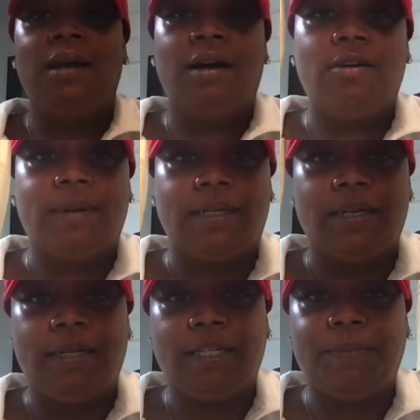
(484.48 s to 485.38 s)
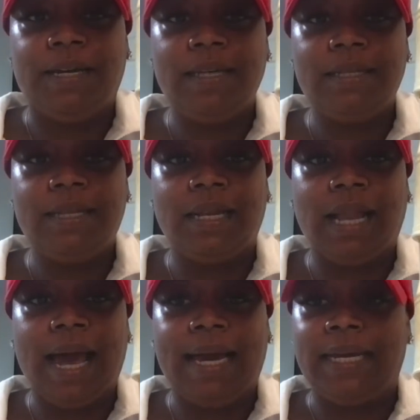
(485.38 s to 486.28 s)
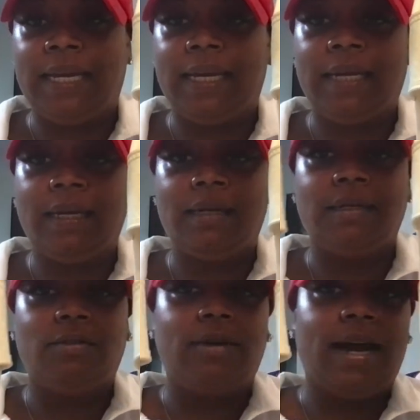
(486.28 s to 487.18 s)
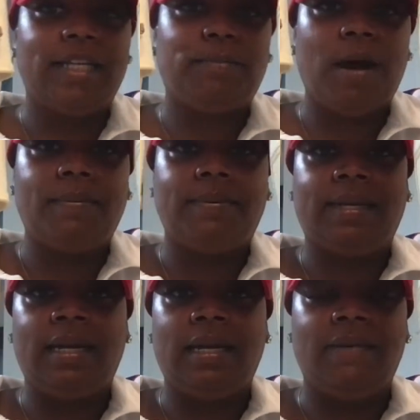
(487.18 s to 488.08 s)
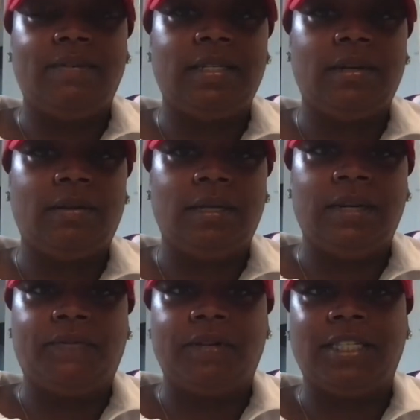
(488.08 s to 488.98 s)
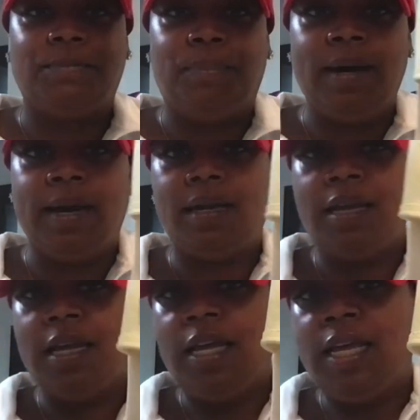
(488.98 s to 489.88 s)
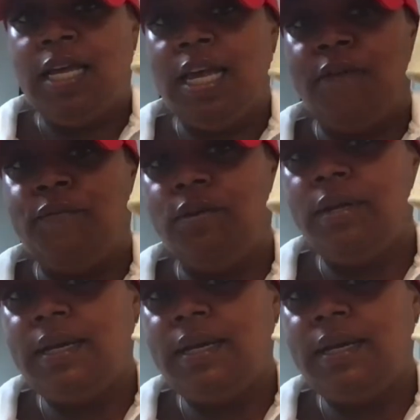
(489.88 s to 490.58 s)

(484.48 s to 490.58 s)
oh my goodness, because of the lighting, you guys probably can't even tell the difference. But if you look